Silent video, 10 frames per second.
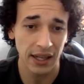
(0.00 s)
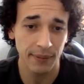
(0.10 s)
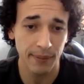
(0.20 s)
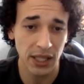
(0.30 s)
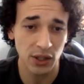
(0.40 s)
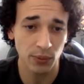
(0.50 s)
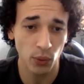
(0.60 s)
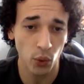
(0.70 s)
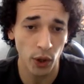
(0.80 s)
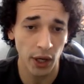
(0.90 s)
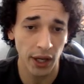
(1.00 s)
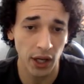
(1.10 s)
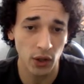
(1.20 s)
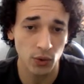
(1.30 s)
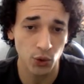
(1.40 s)
and much more
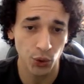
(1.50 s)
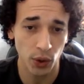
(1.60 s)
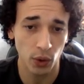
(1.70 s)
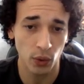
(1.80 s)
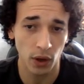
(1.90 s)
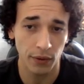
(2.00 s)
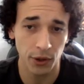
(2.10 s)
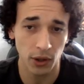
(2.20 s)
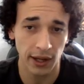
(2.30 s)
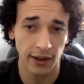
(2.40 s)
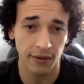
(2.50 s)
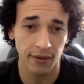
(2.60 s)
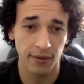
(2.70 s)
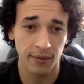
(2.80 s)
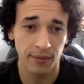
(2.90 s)
in control of your
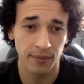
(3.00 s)
life.